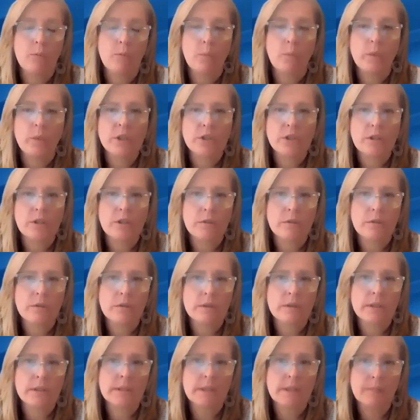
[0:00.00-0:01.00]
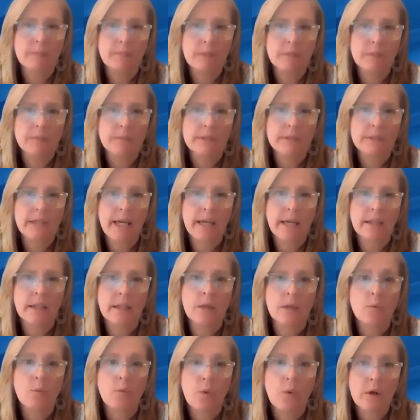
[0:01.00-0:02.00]
which includes symptoms that
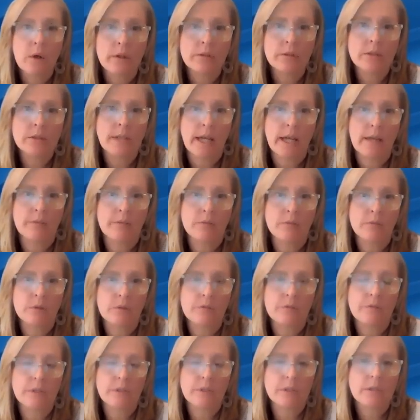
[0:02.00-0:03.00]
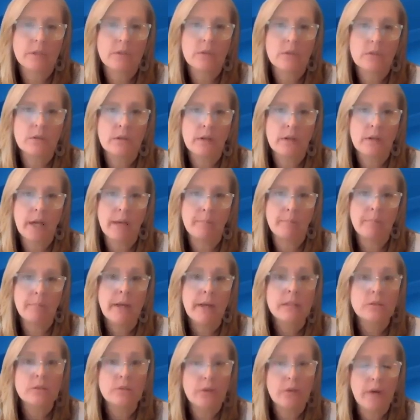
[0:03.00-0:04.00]
get worse after physical and
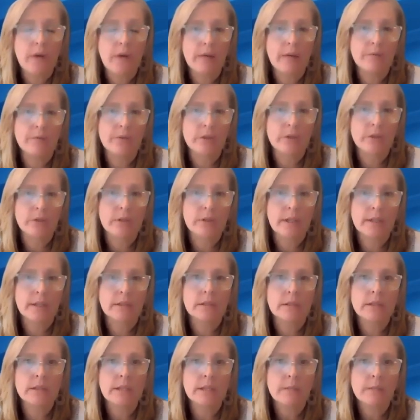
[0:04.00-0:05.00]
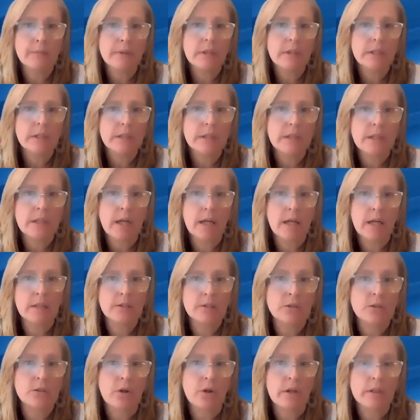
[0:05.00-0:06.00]
mental effort. It typically
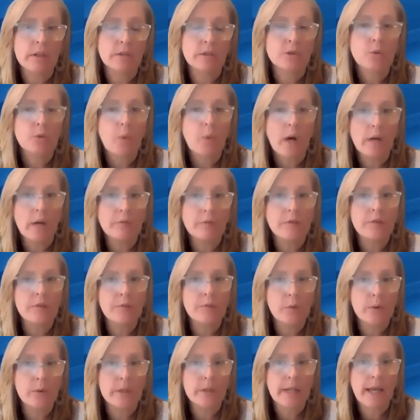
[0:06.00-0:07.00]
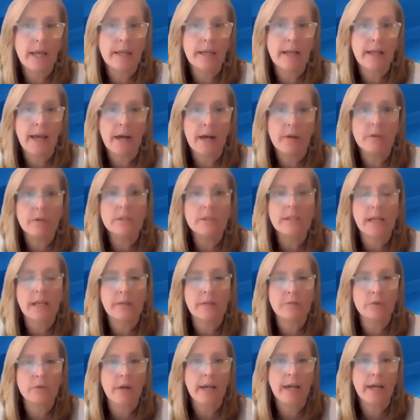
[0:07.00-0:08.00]
starts in 12 to 48 hours
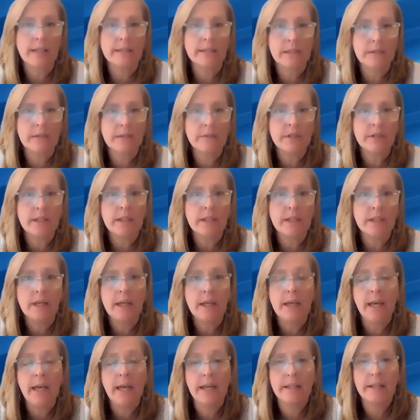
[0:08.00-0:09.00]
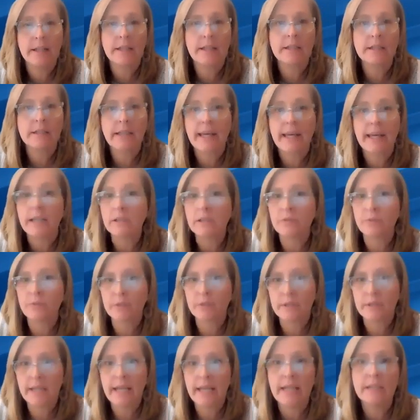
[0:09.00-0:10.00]
after activity, and it can last for
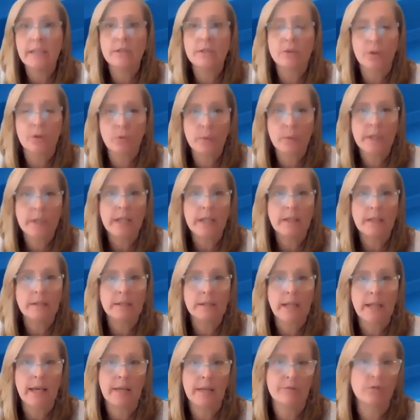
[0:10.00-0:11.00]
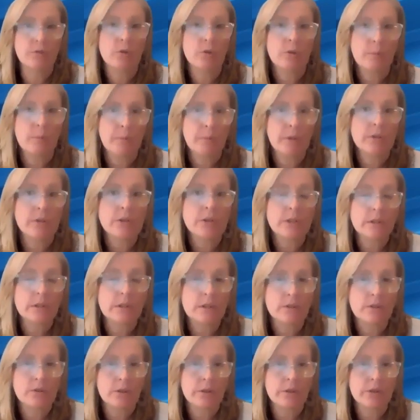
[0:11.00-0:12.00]
days or weeks after the person's
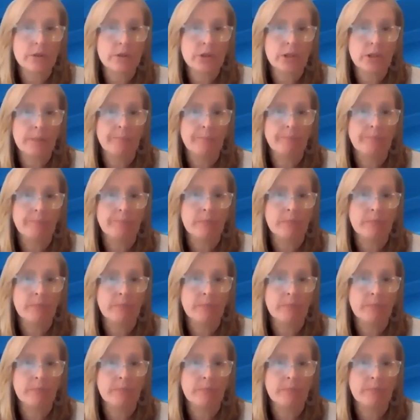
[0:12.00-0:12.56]
exertion.